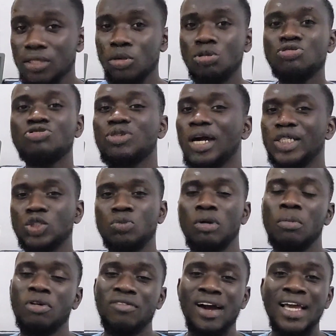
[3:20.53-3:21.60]
don't try to
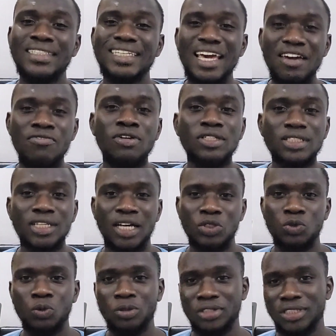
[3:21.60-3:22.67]
memorize everything
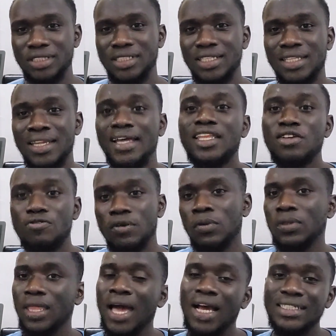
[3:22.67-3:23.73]
at once. Learn a few
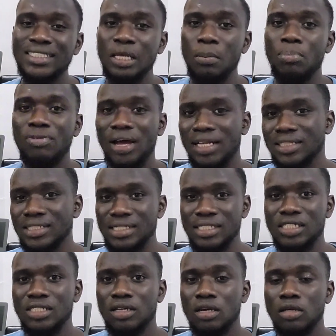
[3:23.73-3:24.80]
tags, then
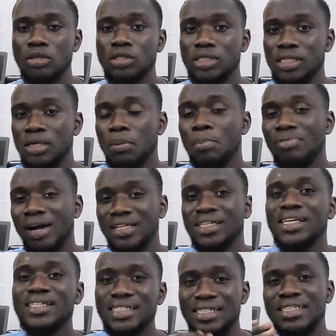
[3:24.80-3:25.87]
practice. You see,
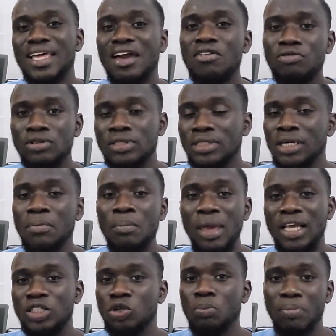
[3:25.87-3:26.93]
practicing every day
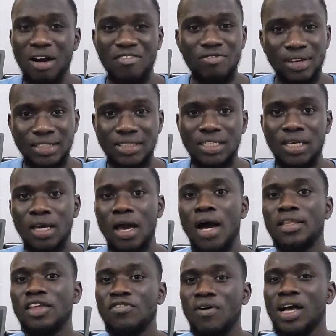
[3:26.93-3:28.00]
makes you perfect.
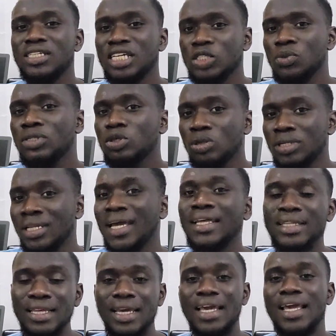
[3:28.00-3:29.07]
The fastest way to
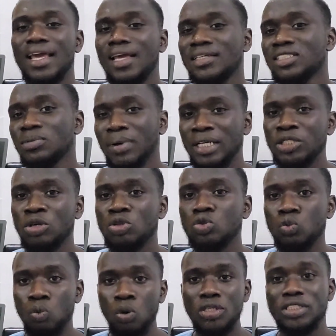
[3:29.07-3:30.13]
learn isn't by just
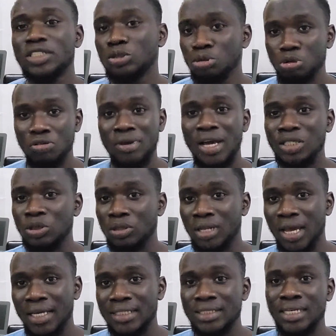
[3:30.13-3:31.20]
watching tutorials
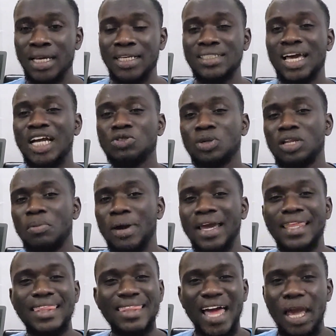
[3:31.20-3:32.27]
online there. It's actually by
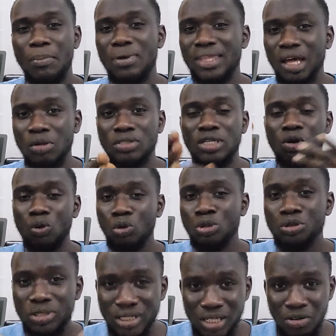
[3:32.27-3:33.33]
typing out the code
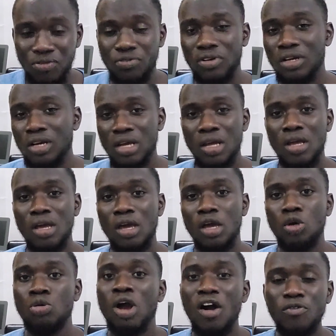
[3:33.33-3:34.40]
yourself.
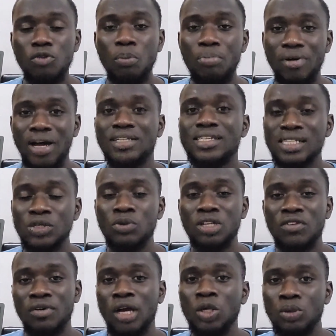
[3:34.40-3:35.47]
You have to practice
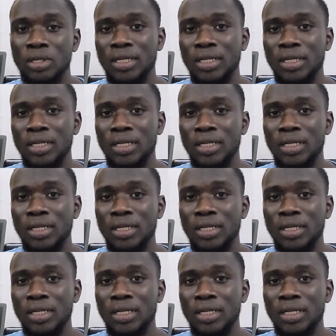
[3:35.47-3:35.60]
whatever you